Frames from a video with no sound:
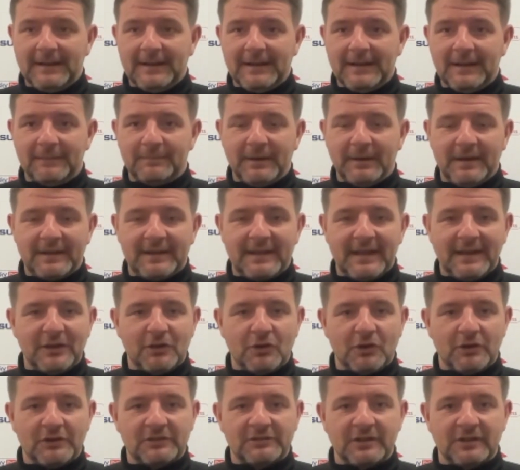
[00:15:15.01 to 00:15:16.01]
Uh, but
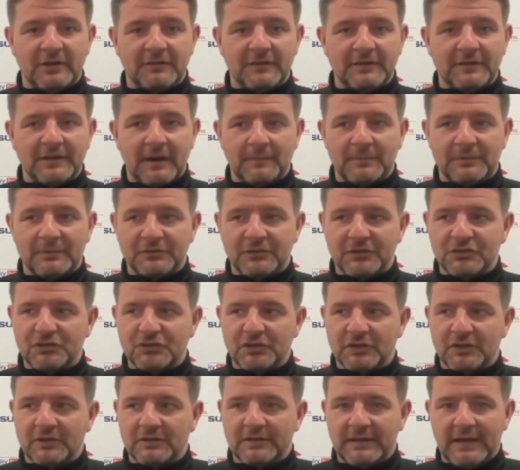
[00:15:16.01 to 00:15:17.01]
again, he got himself in that
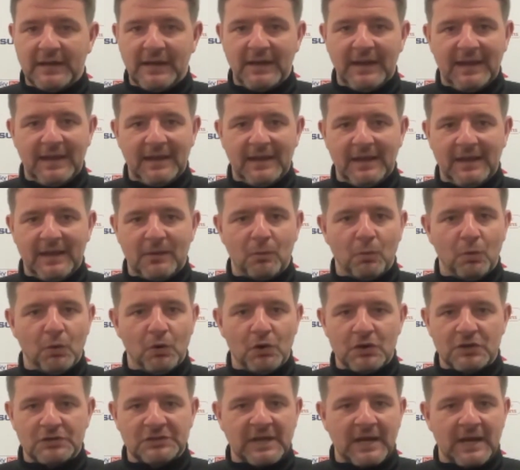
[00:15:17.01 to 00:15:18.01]
position. He, he, he
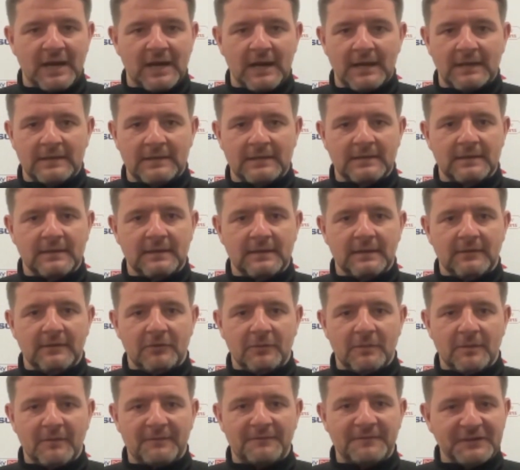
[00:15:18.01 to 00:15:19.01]
worked hard
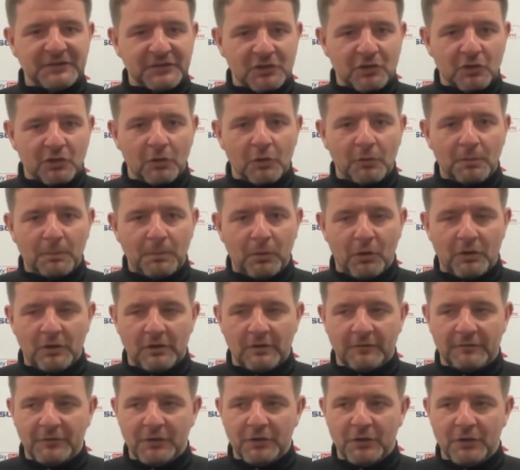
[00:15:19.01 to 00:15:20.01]
from a physical
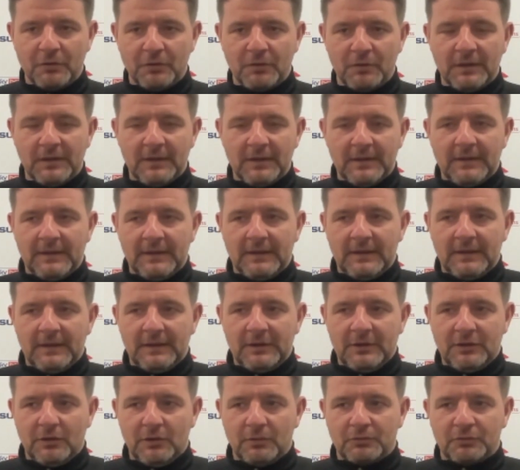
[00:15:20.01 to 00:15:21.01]
point of view
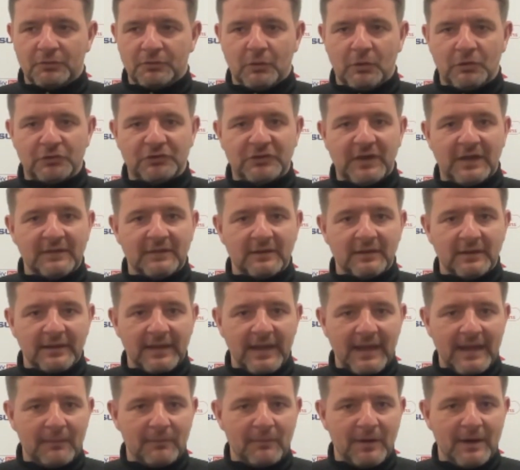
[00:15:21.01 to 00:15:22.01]
you know, towards the end
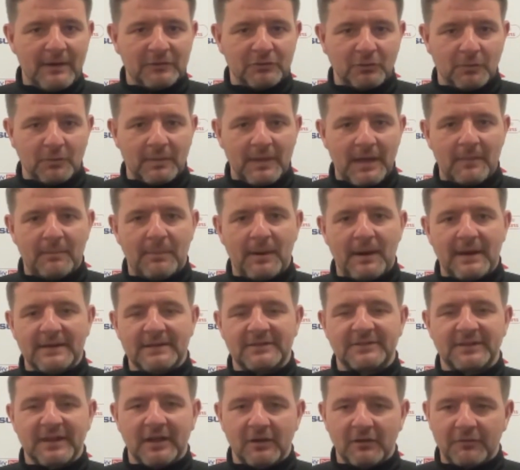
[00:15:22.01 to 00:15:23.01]
of the game where he was up there
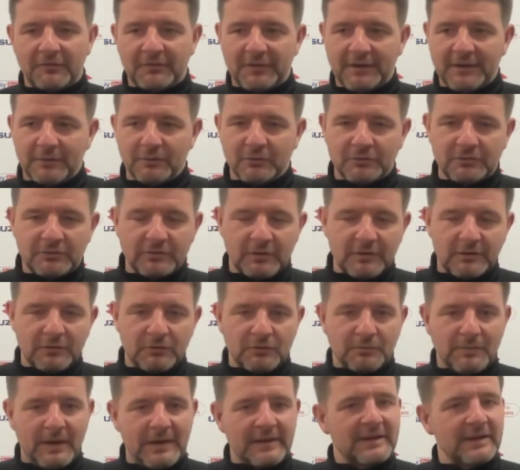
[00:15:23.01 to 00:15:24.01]
by himself and he was
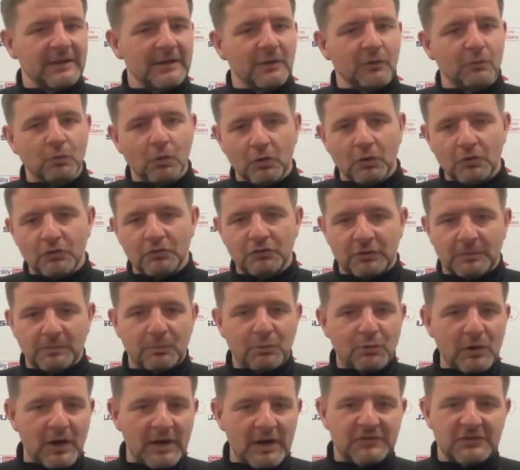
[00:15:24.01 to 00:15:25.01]
he was making the
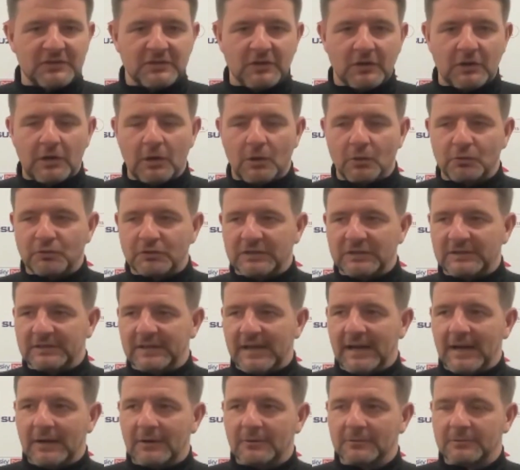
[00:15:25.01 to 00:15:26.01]
runs and pressing and
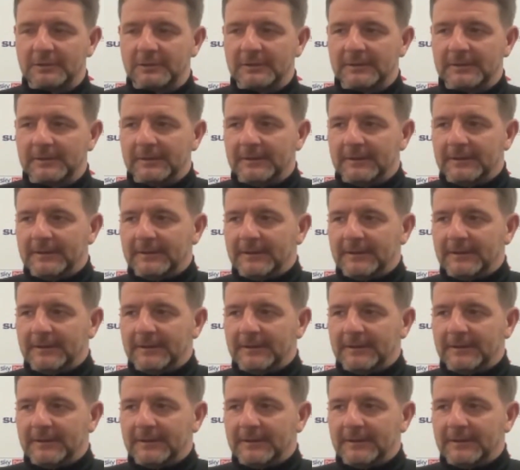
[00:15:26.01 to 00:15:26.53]
closing down.